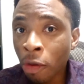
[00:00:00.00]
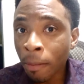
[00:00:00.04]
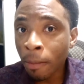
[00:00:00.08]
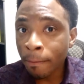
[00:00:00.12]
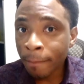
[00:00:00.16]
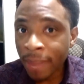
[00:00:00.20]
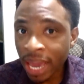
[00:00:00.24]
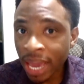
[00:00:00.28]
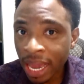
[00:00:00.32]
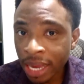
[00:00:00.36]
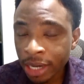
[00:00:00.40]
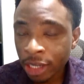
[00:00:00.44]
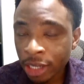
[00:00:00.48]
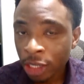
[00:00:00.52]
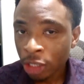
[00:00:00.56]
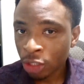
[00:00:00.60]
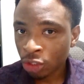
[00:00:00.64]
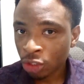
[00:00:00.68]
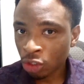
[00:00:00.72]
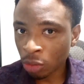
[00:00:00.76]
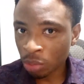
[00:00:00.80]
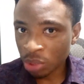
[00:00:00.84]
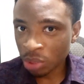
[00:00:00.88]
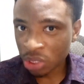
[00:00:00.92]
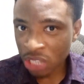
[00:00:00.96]
for men,
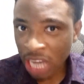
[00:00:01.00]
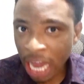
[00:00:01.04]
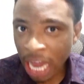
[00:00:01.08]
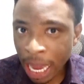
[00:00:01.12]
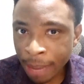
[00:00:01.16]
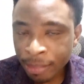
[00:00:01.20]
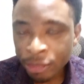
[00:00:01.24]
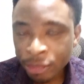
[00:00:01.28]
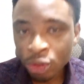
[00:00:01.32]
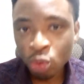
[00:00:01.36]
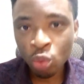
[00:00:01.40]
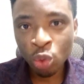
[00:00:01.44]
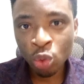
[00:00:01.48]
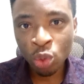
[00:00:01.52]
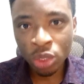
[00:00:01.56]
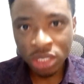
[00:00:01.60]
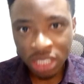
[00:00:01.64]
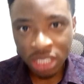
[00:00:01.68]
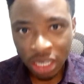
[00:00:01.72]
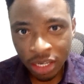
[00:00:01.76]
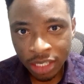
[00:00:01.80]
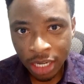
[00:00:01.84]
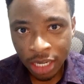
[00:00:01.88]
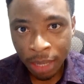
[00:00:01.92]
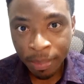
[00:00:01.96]
sometimes we go
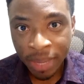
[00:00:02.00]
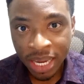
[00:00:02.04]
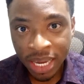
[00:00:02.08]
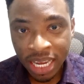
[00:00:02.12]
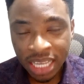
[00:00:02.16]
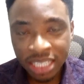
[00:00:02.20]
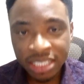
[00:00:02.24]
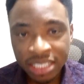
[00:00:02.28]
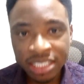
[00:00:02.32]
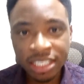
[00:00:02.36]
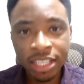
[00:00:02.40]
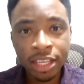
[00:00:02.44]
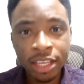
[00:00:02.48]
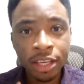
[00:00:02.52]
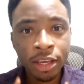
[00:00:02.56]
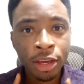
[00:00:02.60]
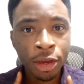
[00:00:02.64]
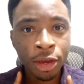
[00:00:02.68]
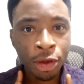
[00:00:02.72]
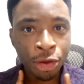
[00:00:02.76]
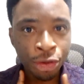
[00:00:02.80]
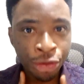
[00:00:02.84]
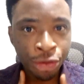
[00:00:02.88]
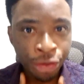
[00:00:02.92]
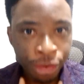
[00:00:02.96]
tell them may then
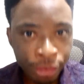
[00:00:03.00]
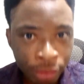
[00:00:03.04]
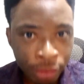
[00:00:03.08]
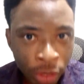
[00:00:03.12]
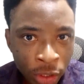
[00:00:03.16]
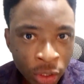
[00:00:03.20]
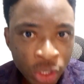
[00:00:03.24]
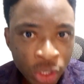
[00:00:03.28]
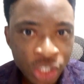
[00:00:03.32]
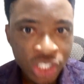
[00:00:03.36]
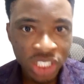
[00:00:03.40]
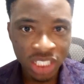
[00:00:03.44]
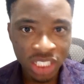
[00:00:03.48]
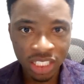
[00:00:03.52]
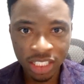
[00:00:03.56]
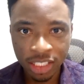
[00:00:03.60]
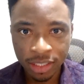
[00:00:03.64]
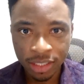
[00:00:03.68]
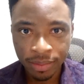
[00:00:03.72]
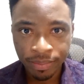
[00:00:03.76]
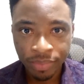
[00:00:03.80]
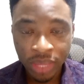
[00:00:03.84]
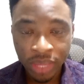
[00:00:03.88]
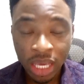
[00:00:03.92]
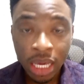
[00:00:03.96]
see
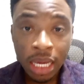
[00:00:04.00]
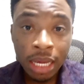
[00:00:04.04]
urologist.